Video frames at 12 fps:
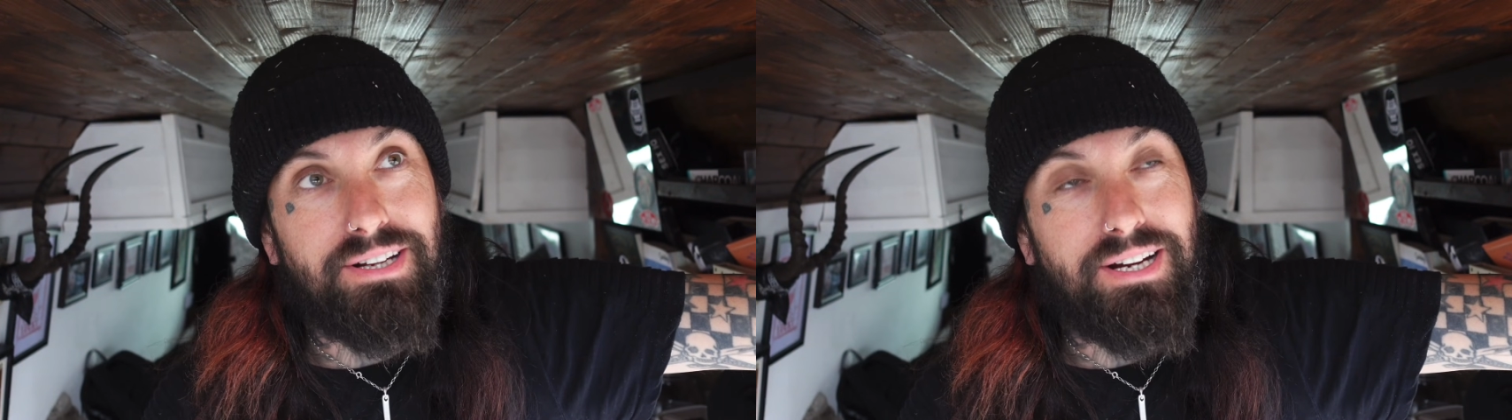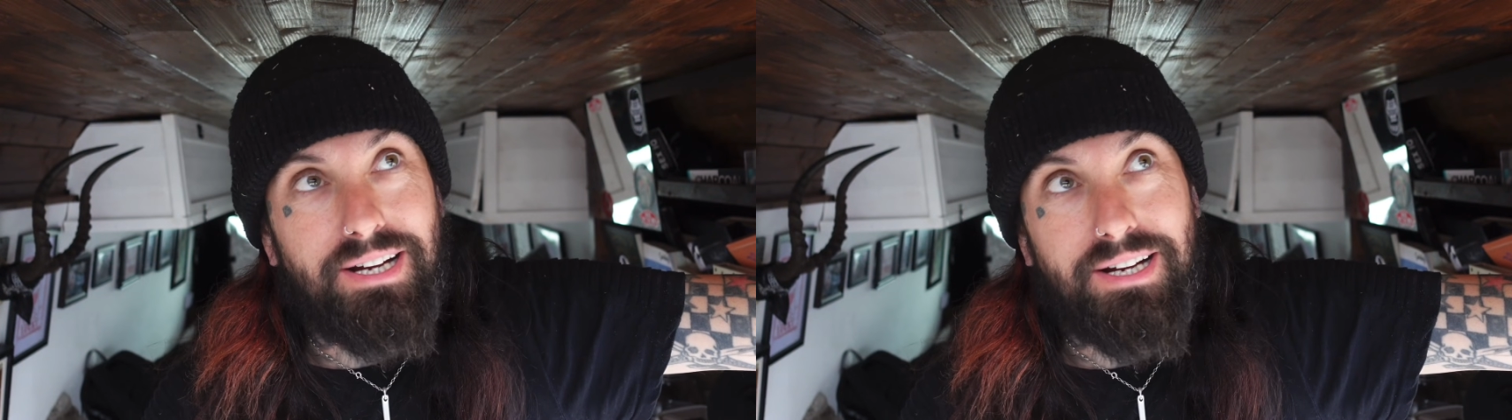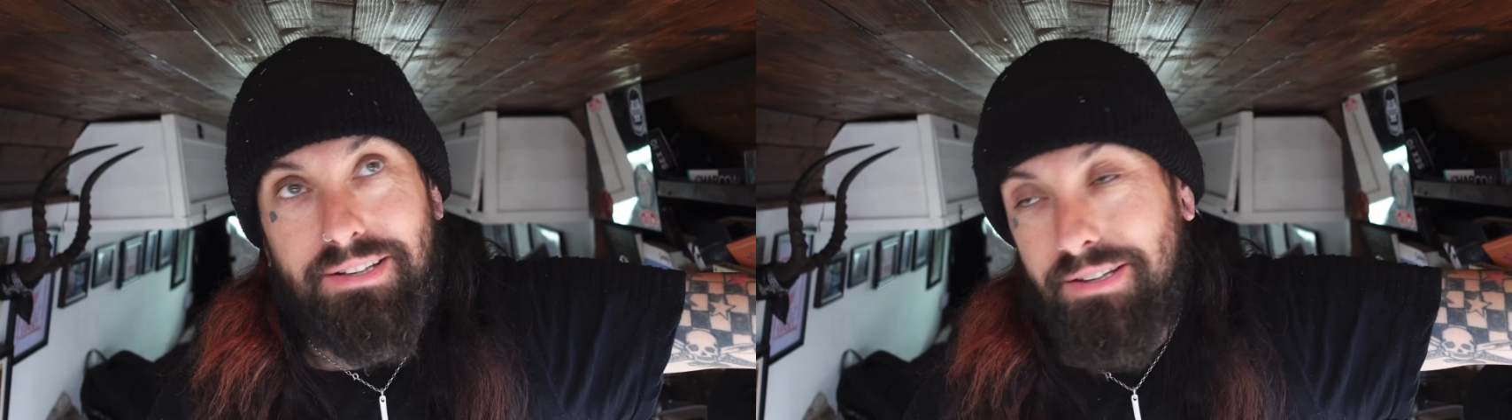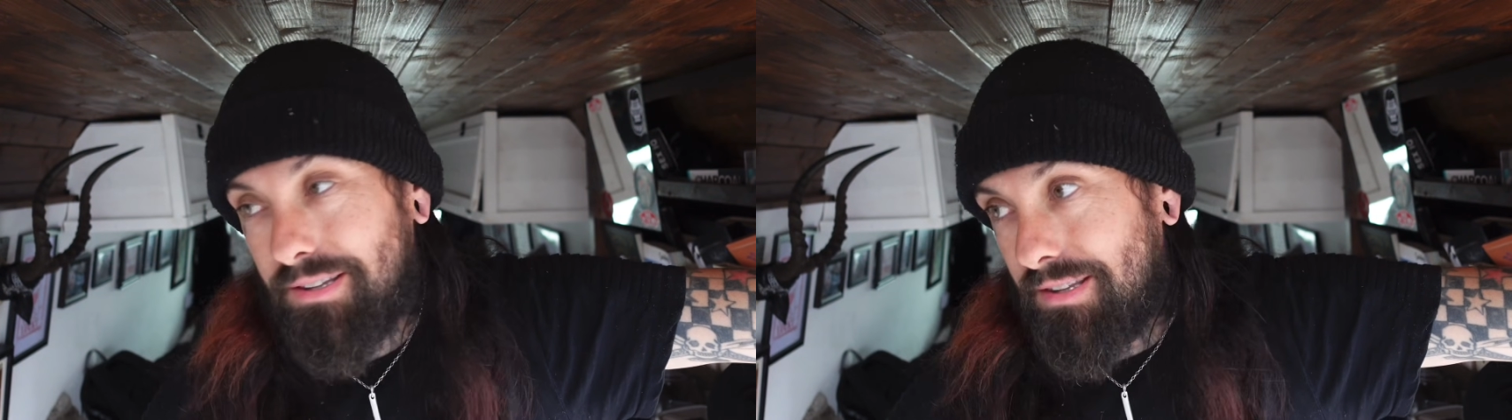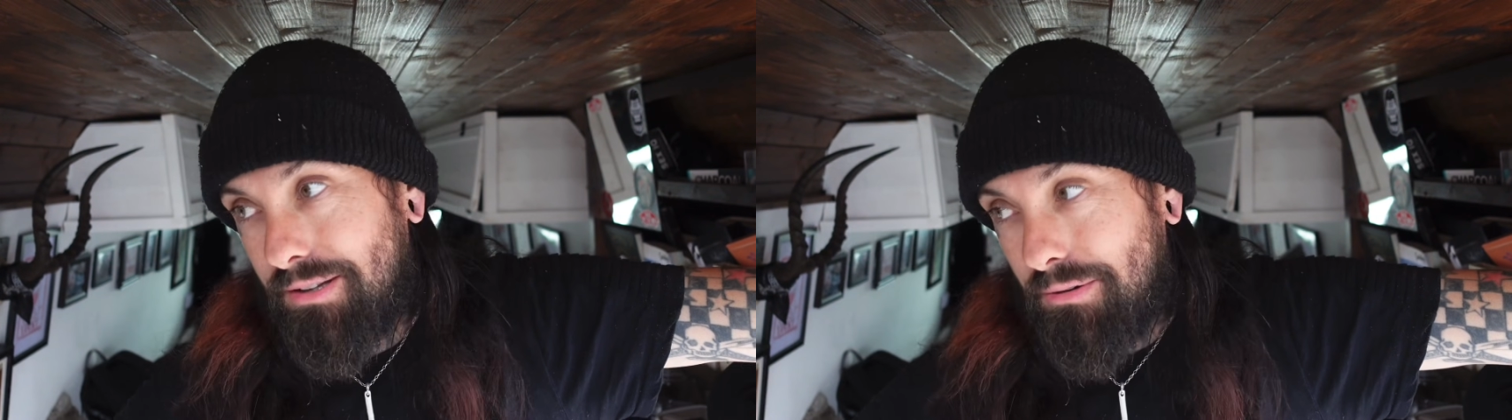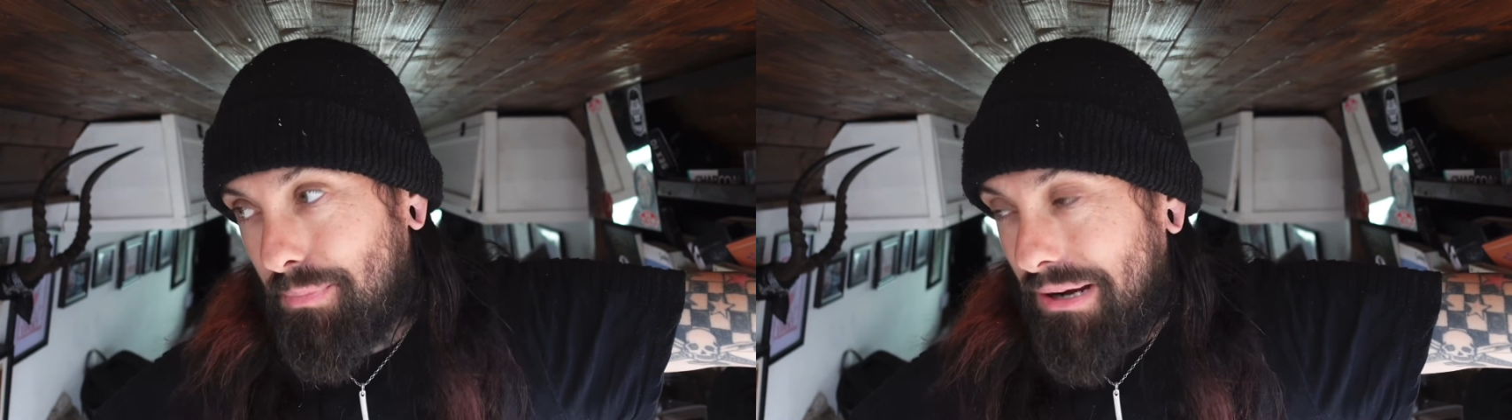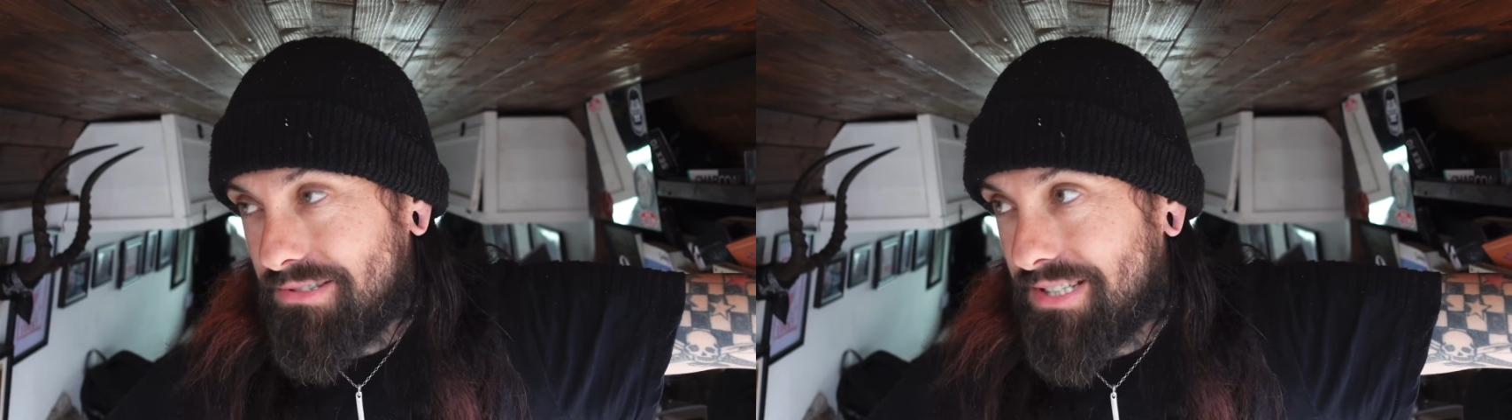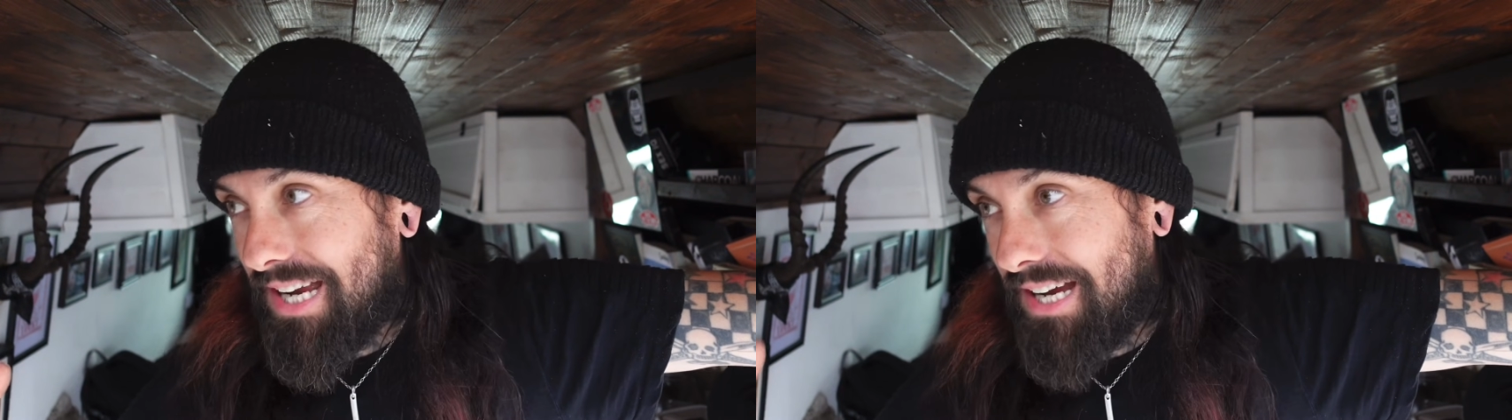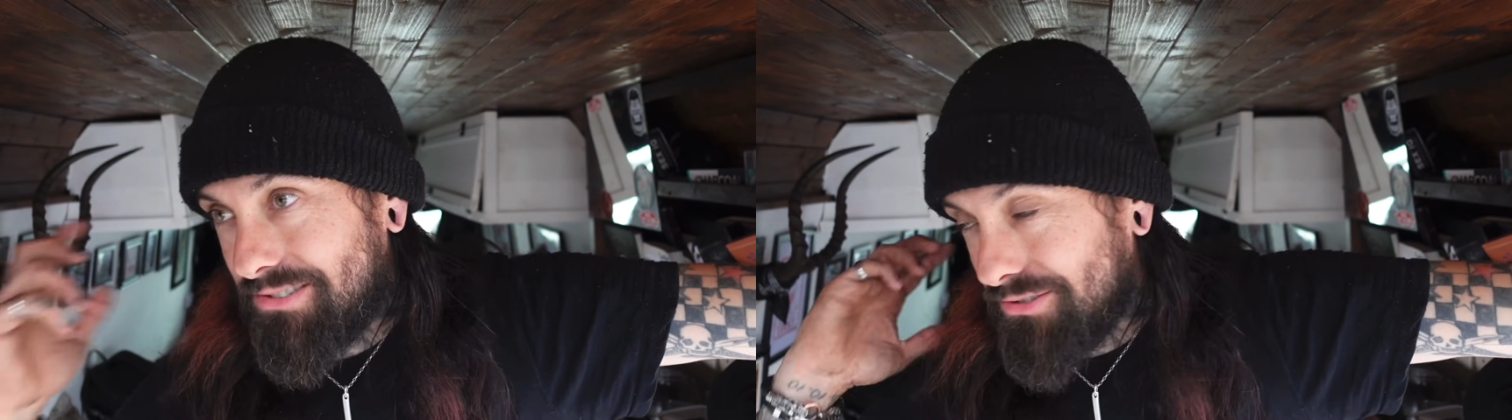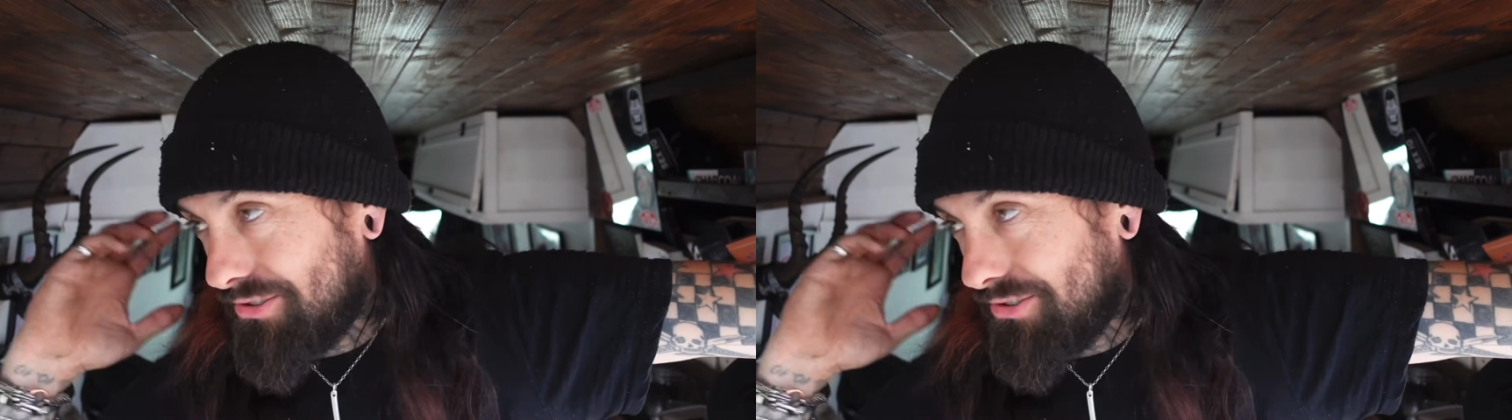There were bouncy castles